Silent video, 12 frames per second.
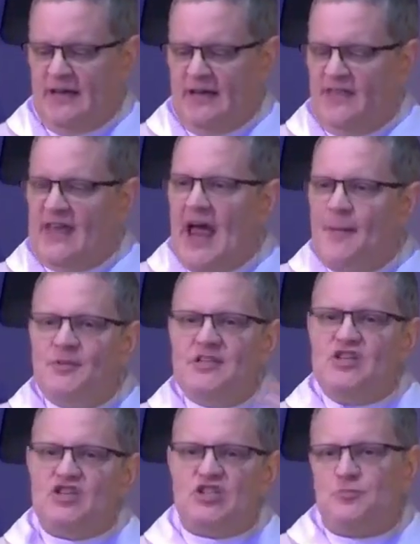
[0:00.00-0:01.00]
The
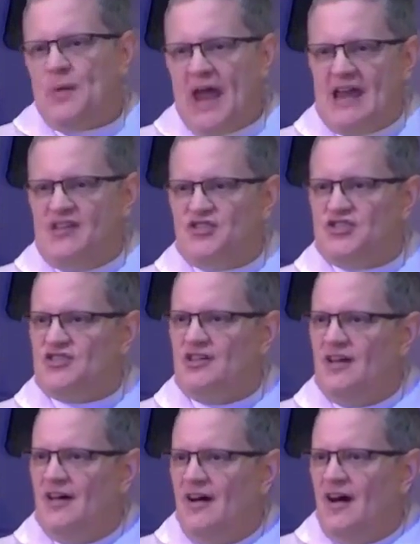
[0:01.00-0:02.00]
empty space
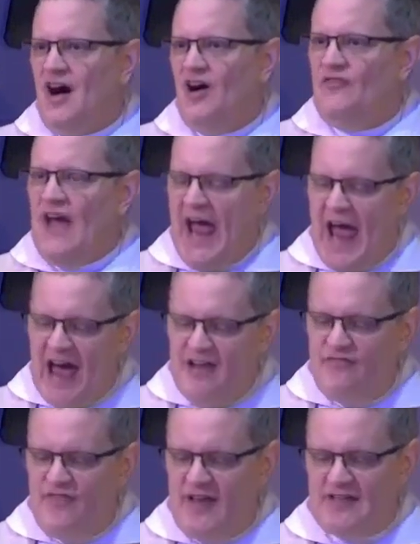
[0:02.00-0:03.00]
of
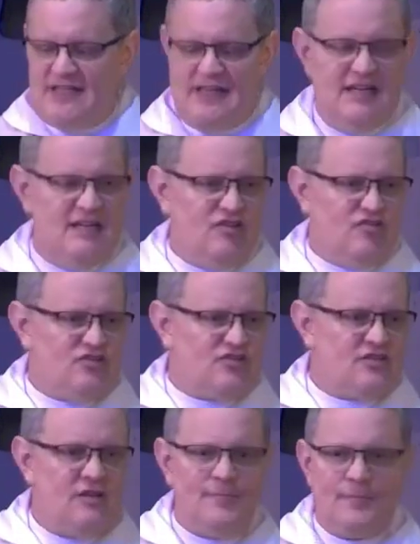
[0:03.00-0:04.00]
Advent
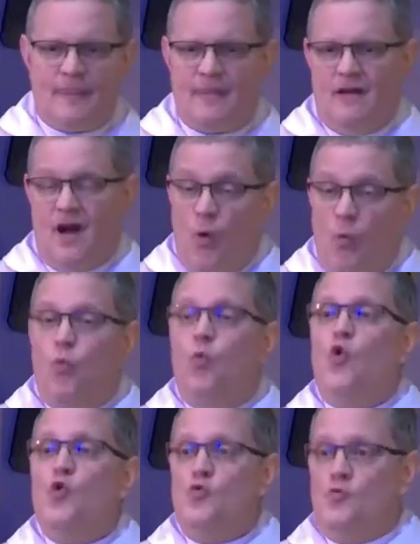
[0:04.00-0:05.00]
is a
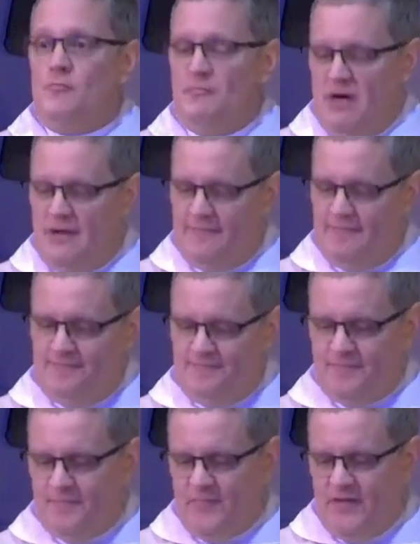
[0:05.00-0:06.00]
womb,
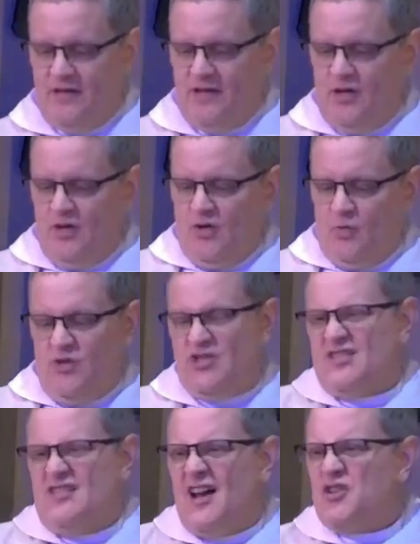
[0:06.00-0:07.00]
which
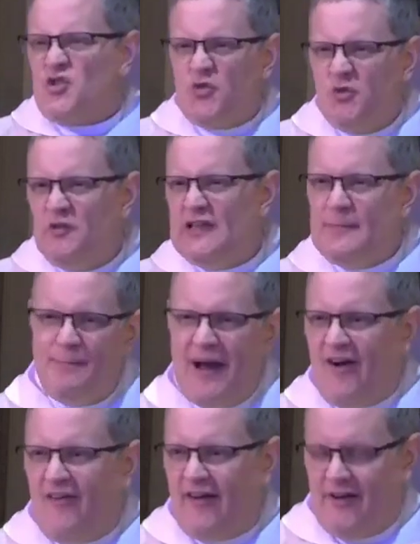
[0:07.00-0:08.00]
is not truly
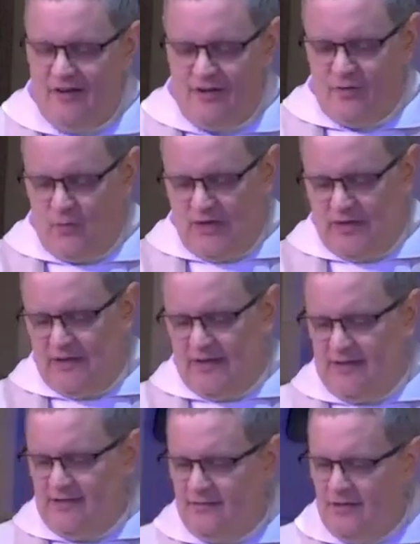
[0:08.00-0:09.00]
barren,
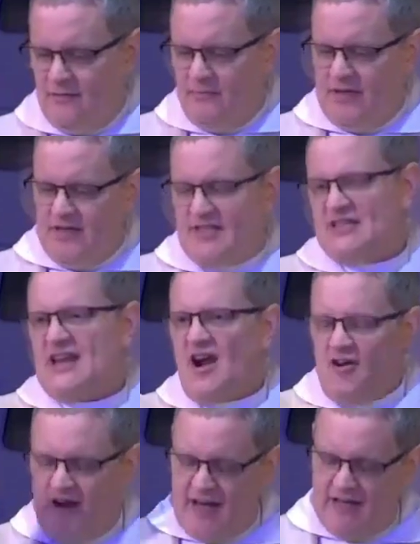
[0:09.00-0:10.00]
really, because
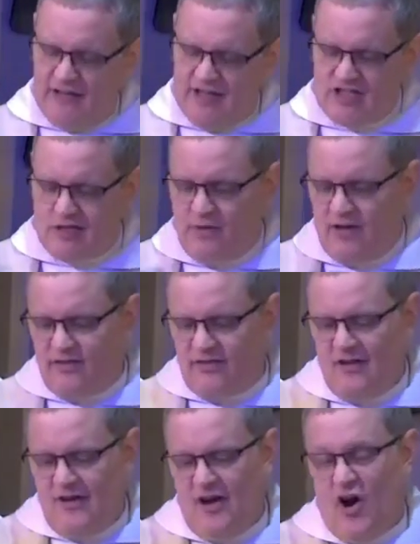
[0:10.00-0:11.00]
Sarah and Elizabeth
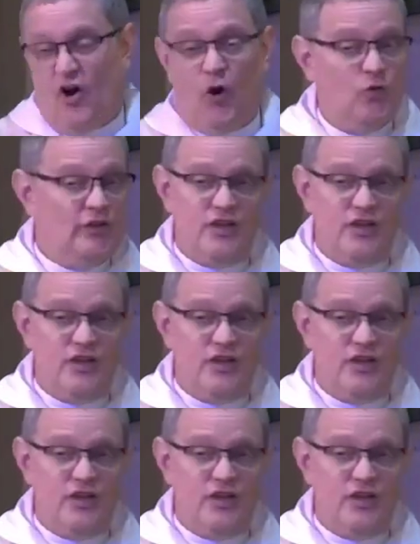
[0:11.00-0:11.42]
are only